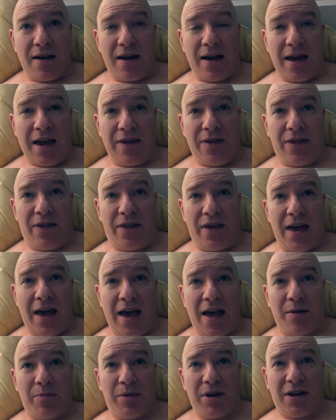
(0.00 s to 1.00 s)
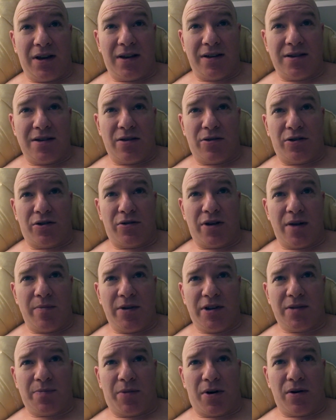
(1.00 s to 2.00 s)
And then, because the other
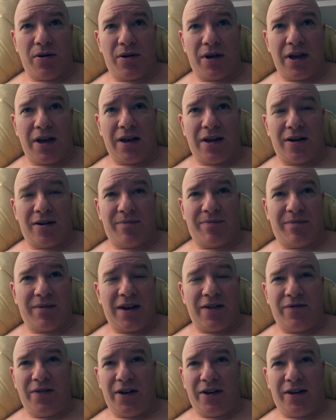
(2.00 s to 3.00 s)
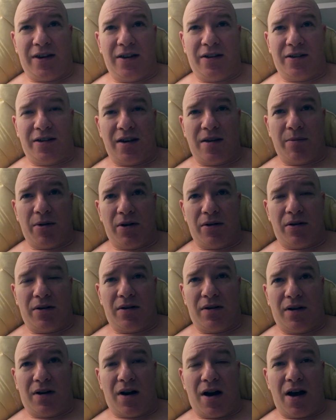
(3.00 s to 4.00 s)
treadmill's broken, I felt guilty about
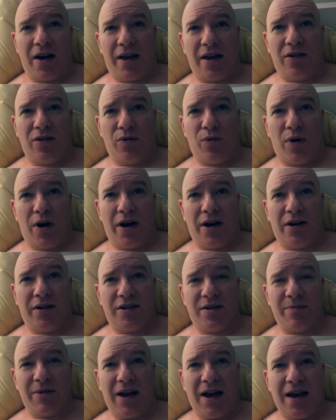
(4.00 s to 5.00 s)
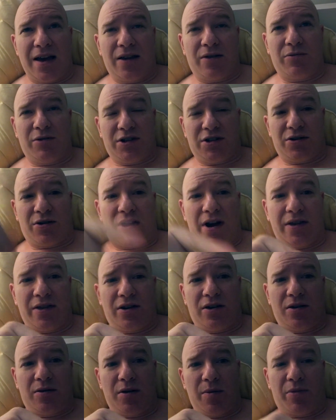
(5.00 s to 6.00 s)
hogging the one. Some guy was trying
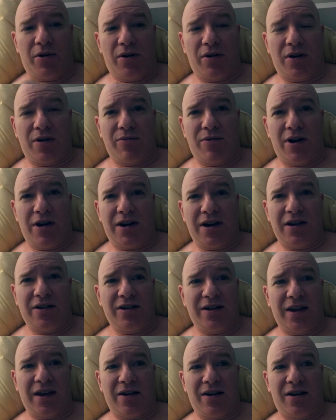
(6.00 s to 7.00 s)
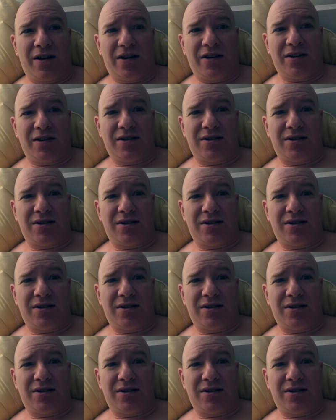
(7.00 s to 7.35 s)
the broken one, he couldn't get on,